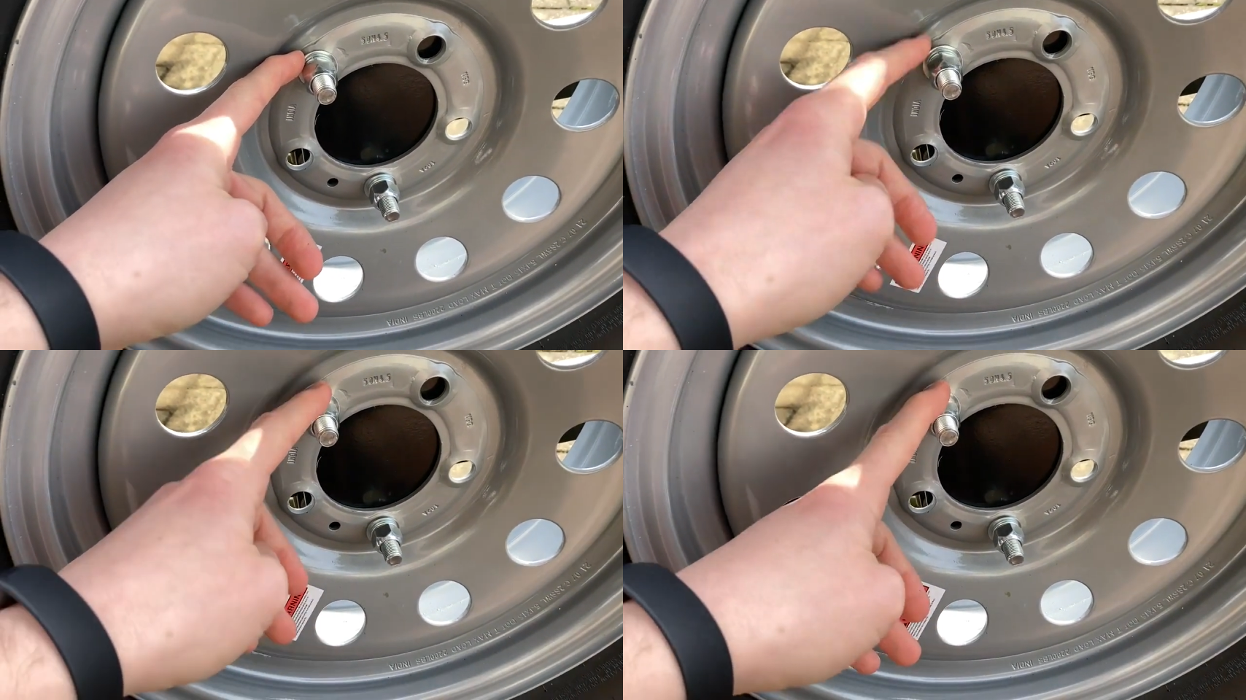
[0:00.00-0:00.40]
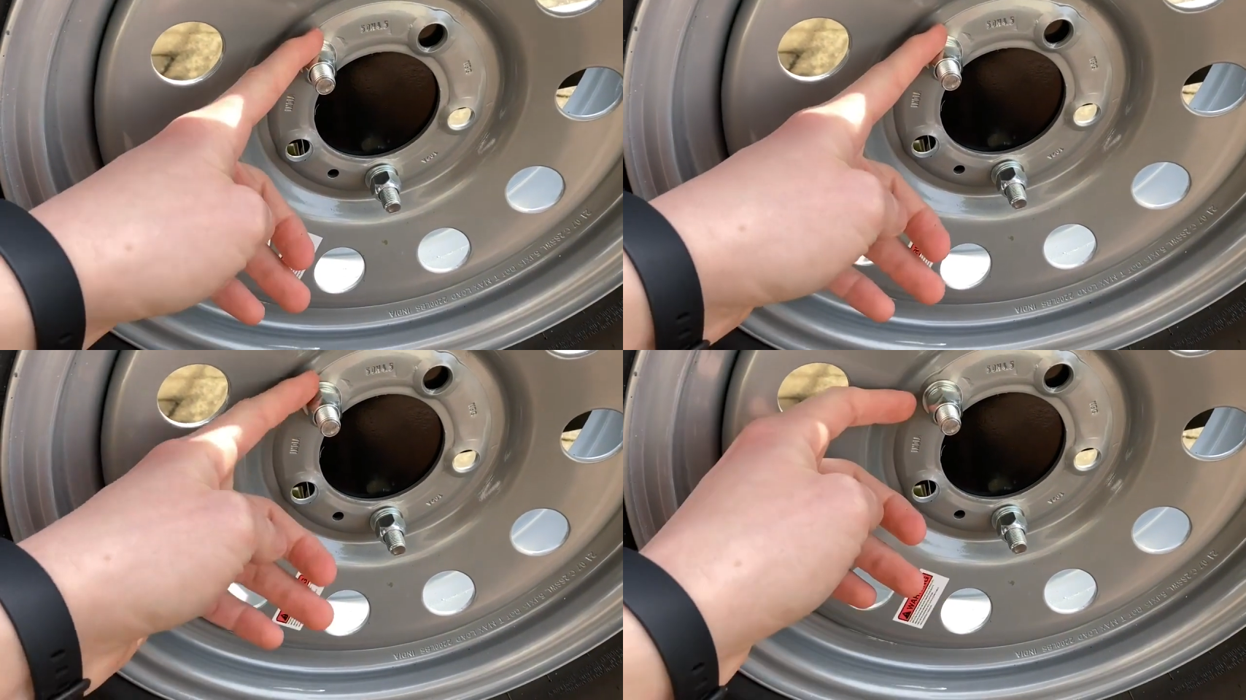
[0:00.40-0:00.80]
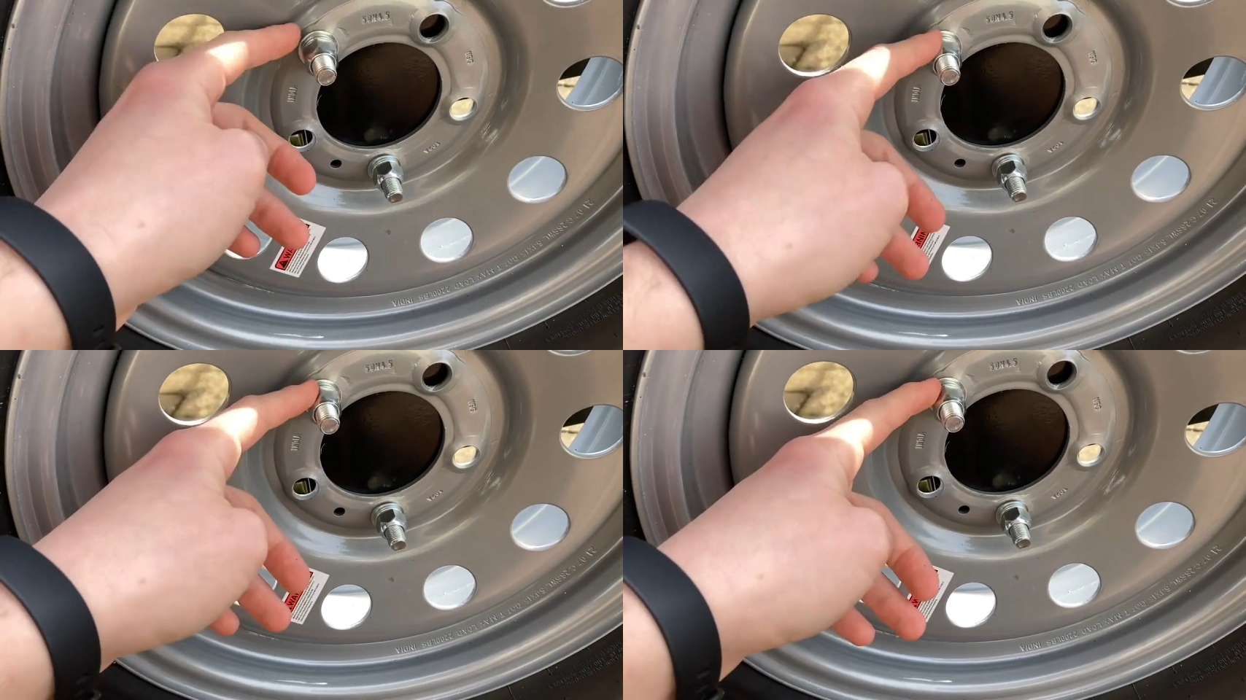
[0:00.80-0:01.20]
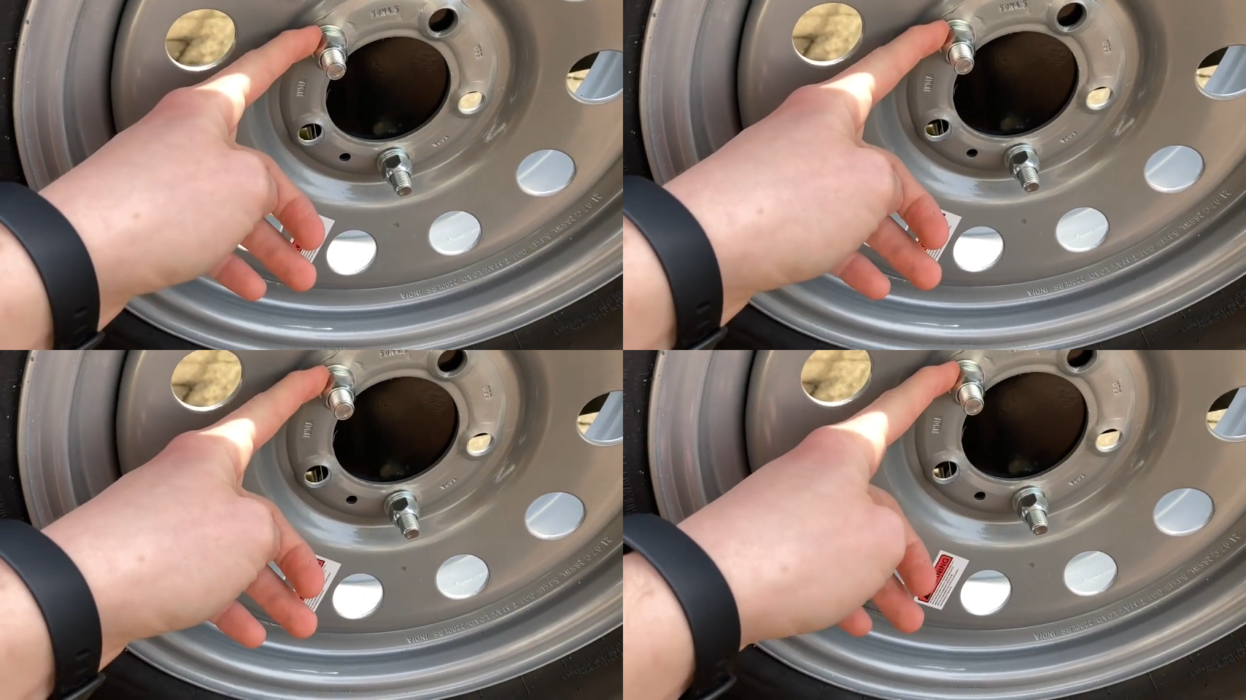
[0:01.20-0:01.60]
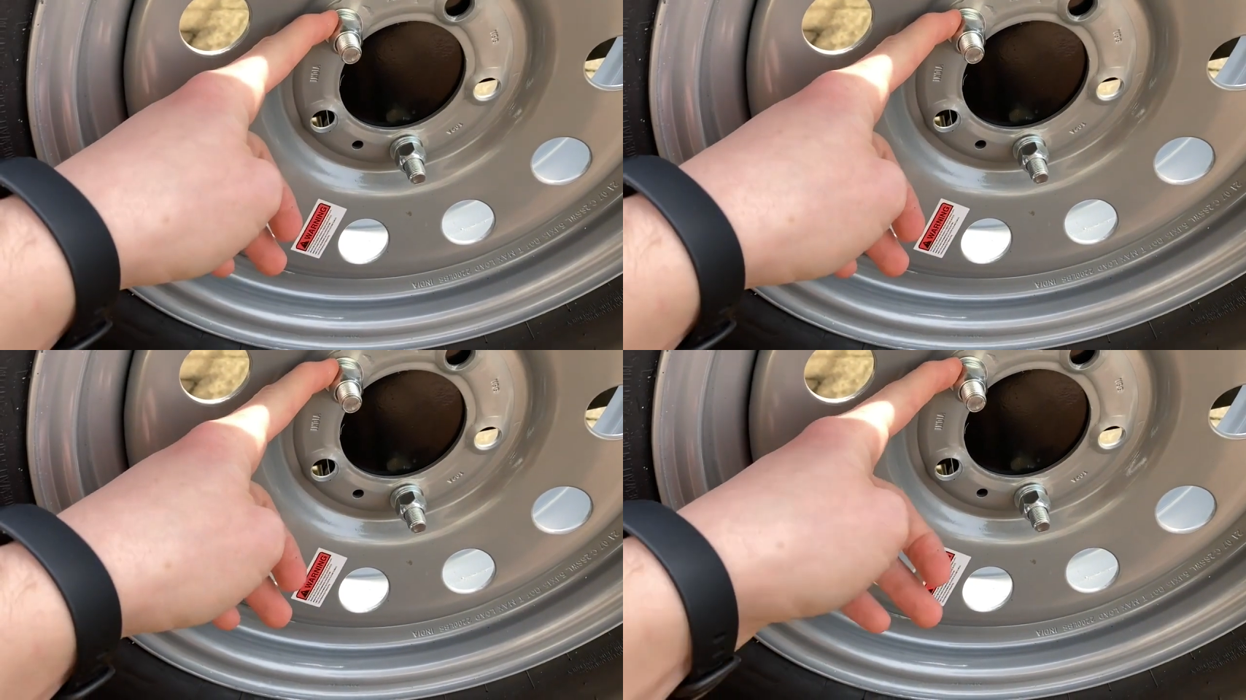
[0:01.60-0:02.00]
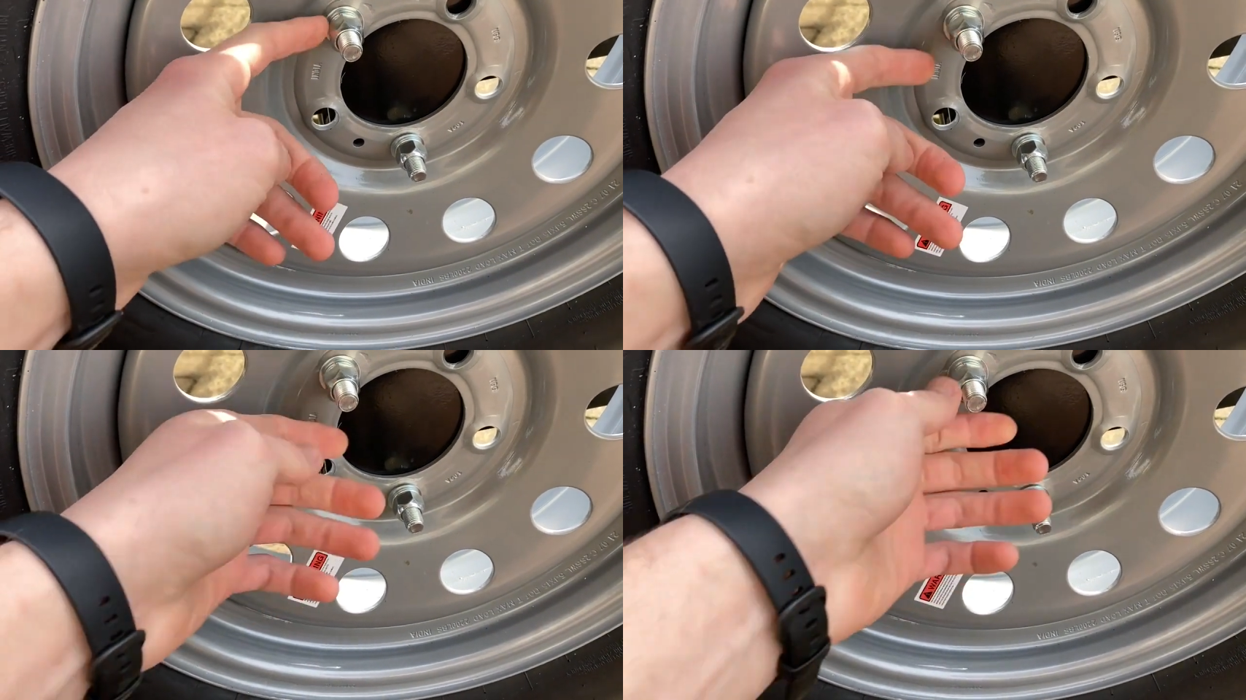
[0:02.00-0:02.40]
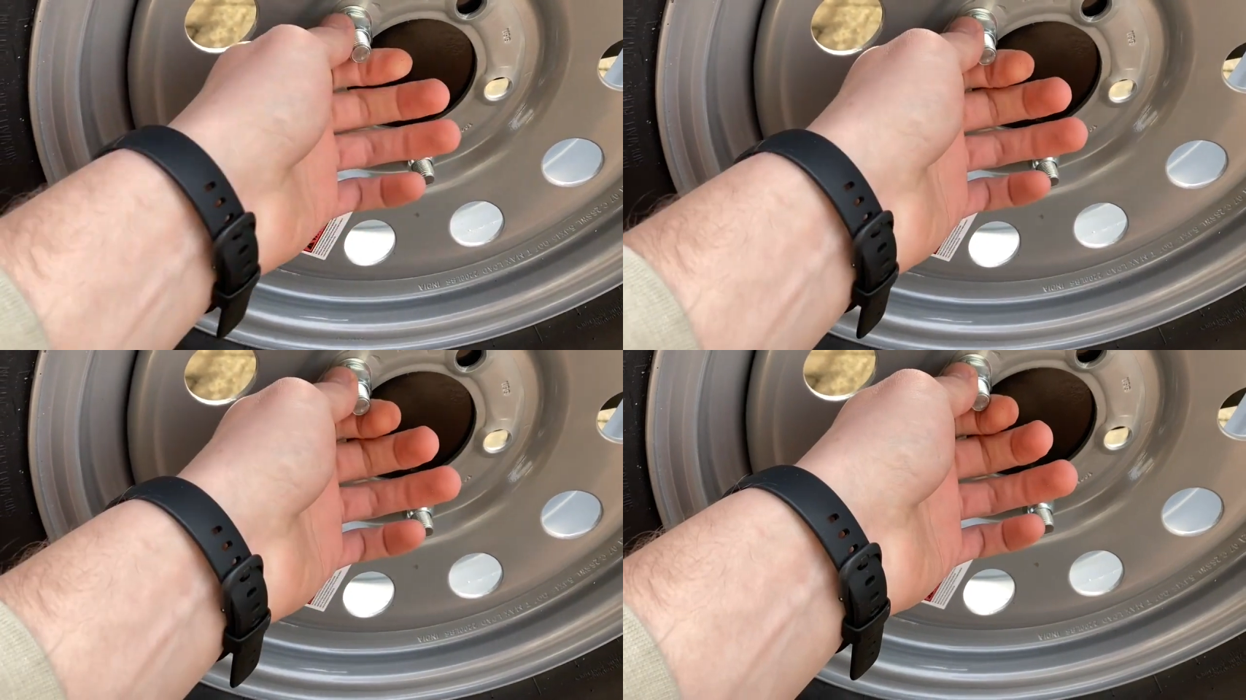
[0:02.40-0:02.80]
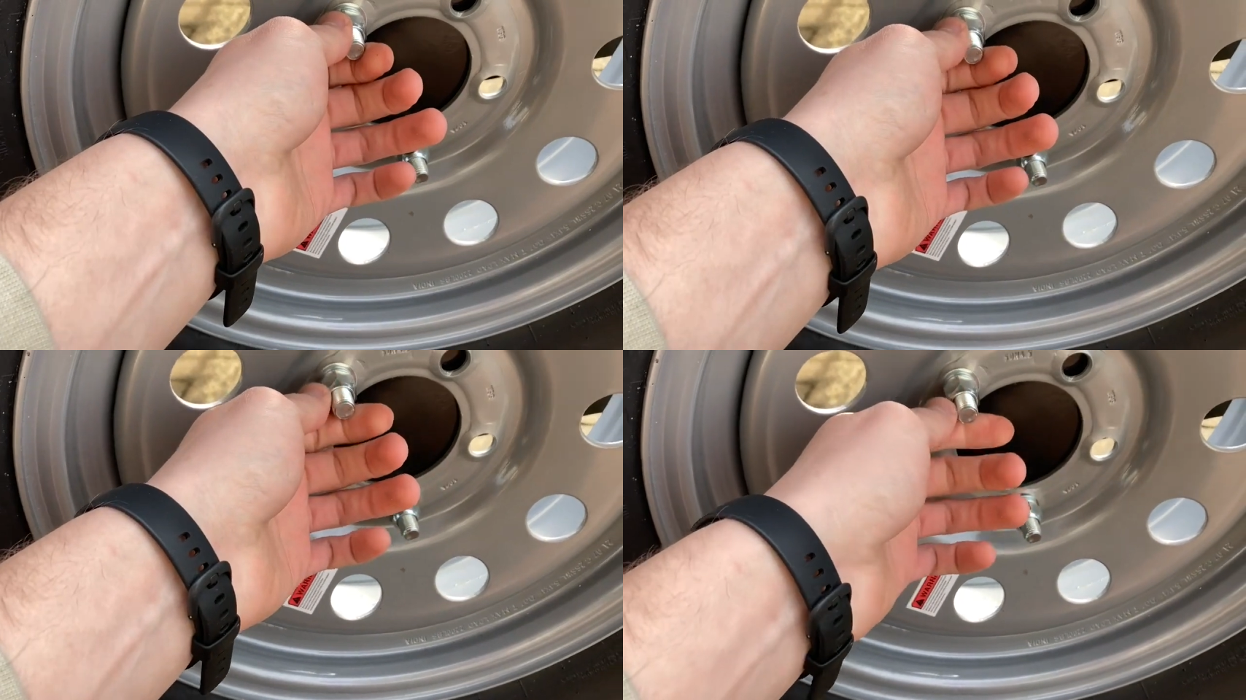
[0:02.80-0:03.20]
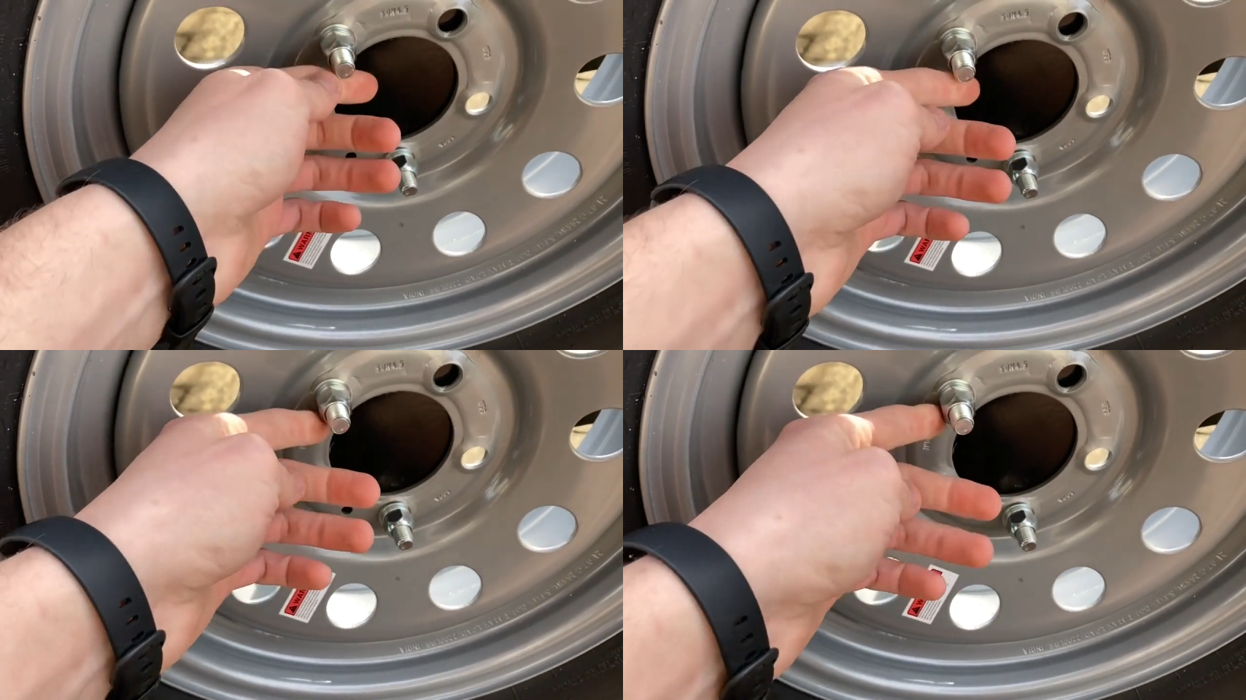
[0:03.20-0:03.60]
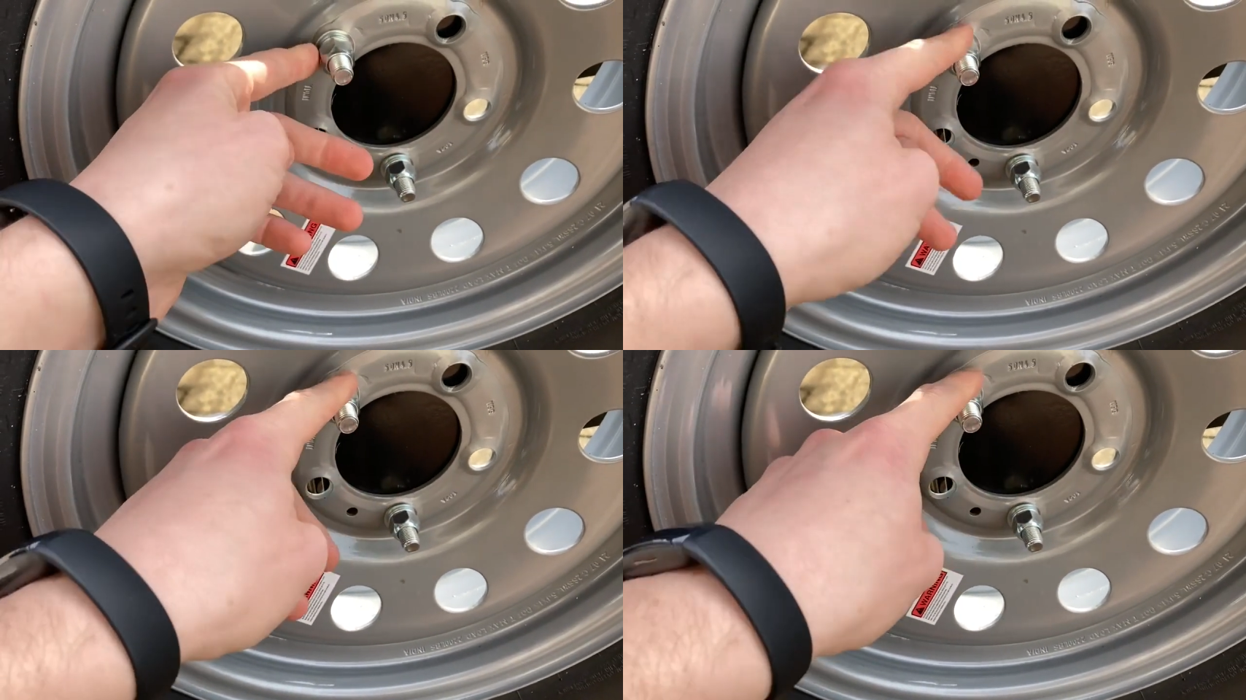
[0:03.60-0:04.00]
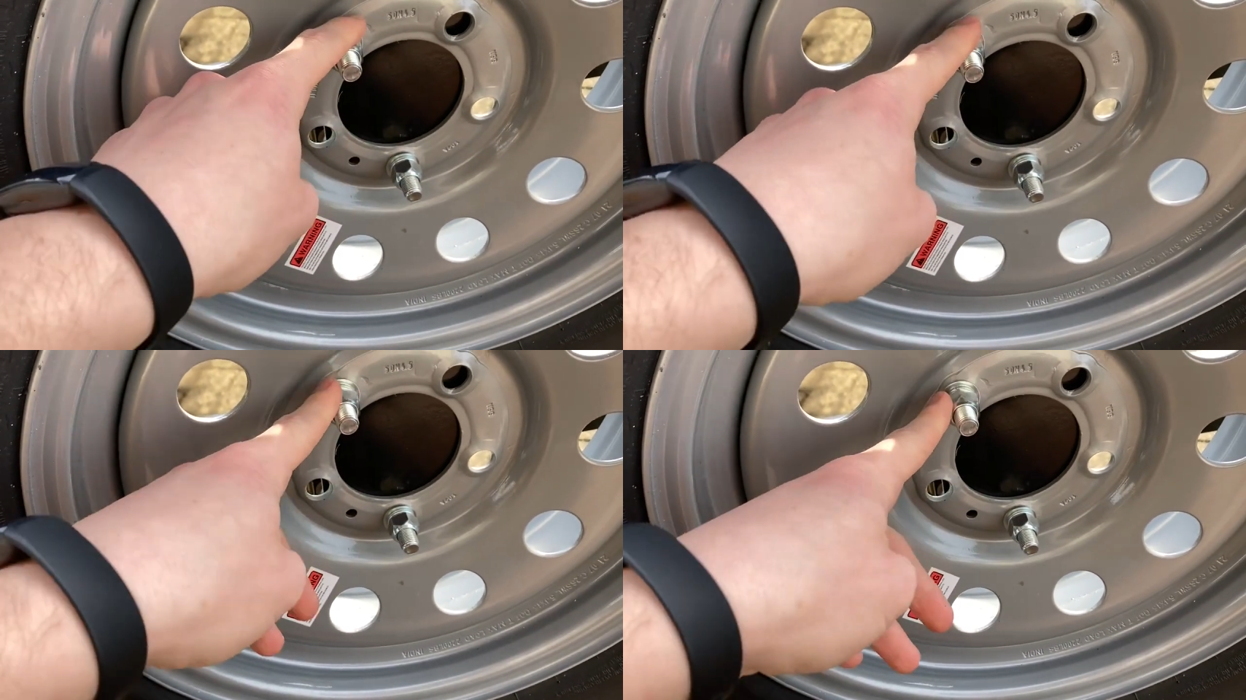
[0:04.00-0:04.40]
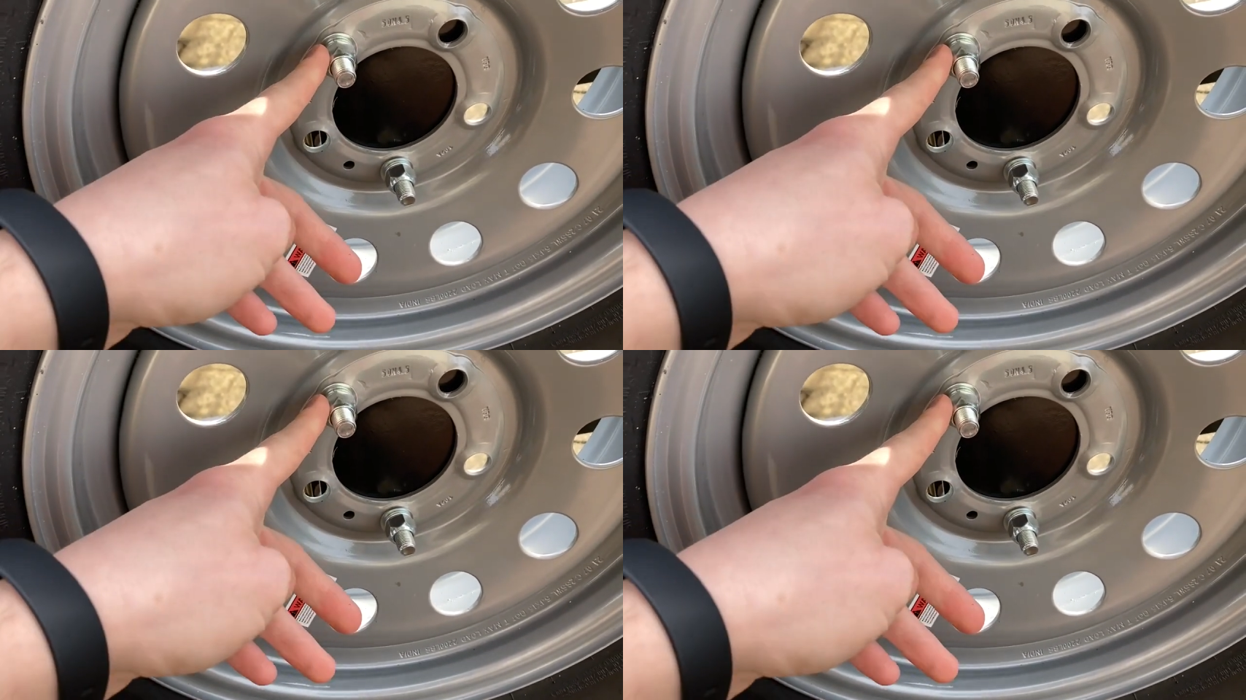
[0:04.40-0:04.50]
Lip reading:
(no speaker visible)